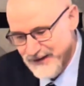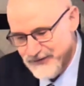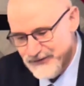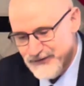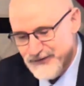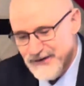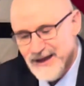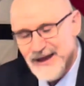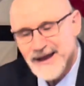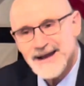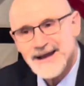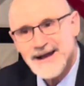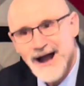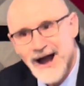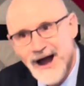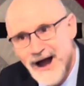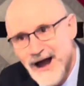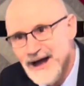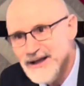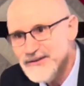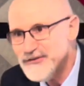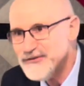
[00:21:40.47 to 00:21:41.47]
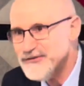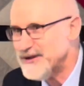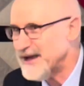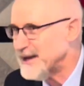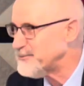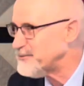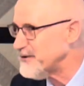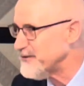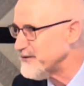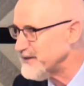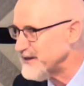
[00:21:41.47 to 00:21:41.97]
this
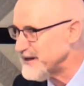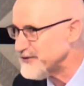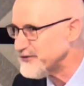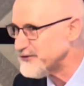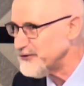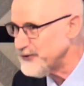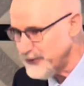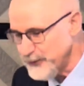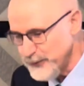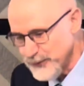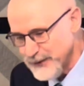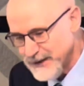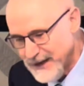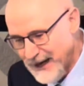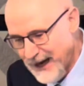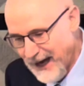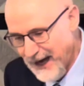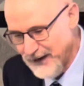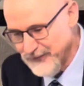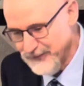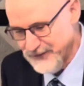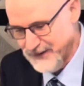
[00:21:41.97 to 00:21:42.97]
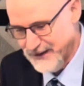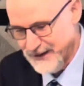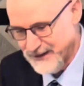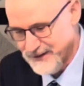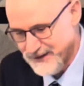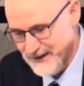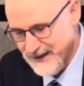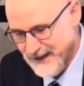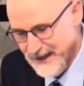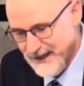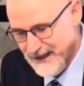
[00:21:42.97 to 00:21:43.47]
concept of this new
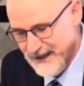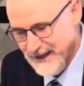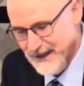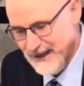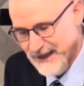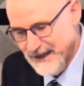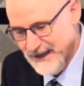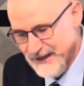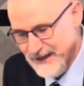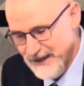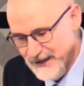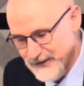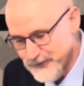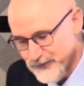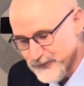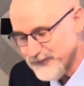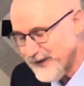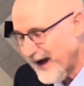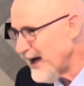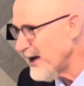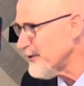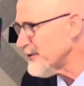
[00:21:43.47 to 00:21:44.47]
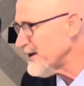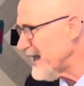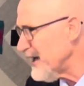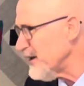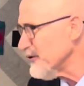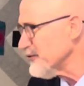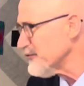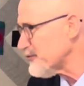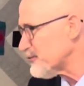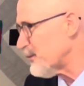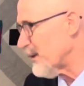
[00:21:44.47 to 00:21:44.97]
covenant is found
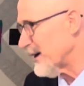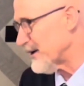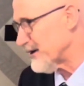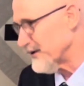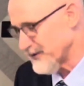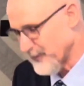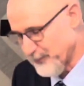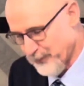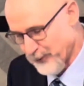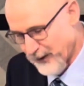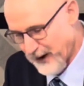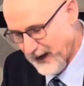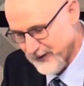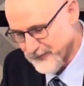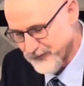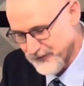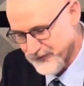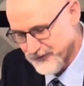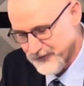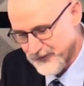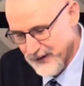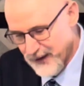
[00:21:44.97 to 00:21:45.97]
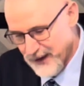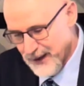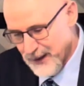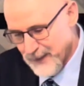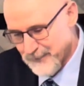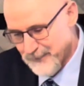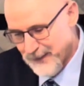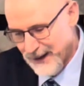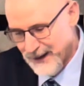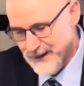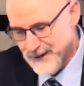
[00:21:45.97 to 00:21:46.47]
elsewhere in the prophets,
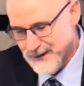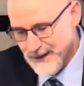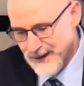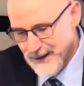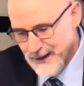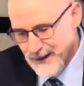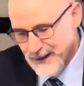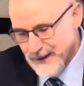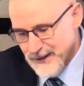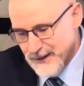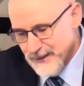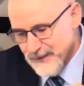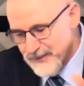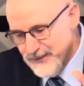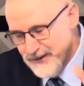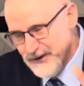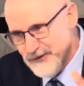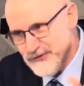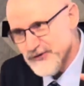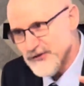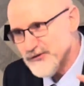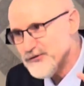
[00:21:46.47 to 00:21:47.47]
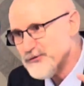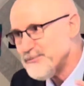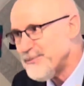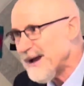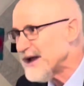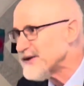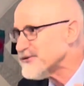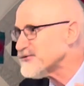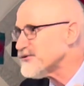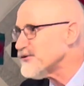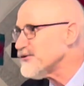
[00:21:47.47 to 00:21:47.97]
but there's a
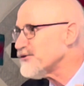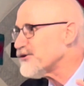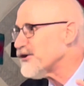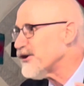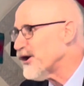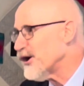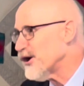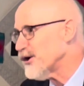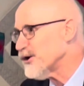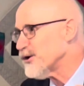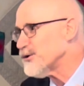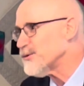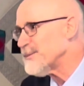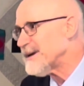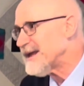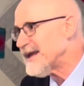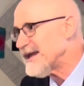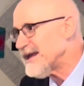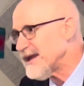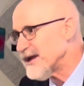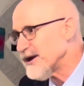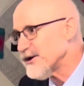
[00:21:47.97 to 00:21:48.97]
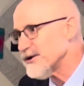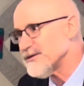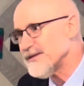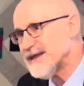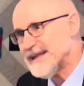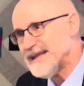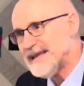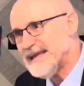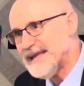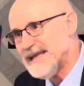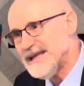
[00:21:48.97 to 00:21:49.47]
special term here
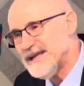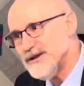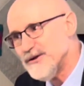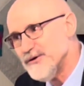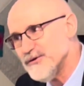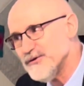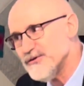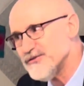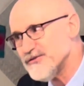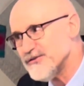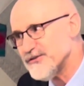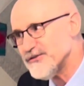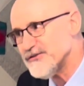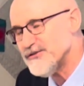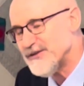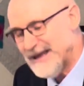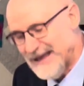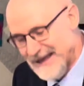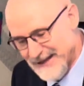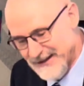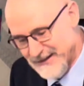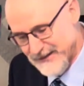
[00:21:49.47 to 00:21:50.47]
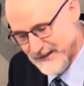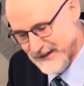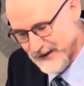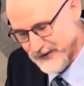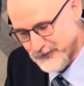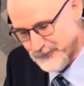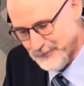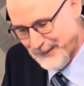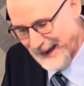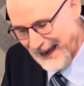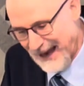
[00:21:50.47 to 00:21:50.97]
that he uses in
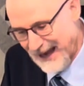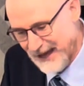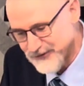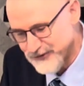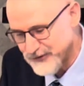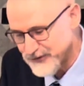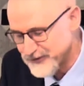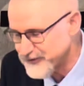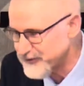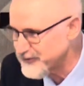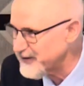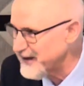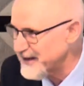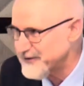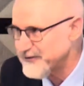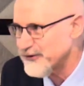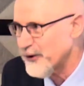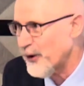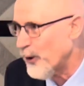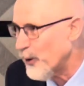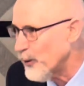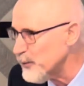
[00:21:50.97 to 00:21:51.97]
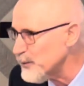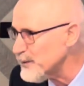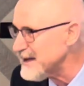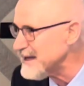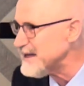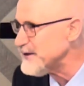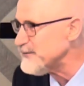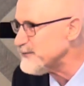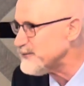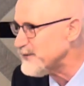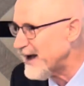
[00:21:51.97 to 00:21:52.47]
this passage that's
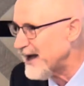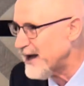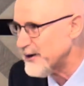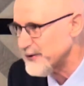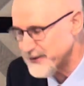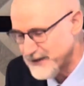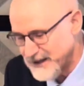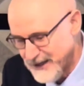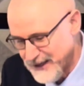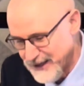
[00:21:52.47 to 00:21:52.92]
only found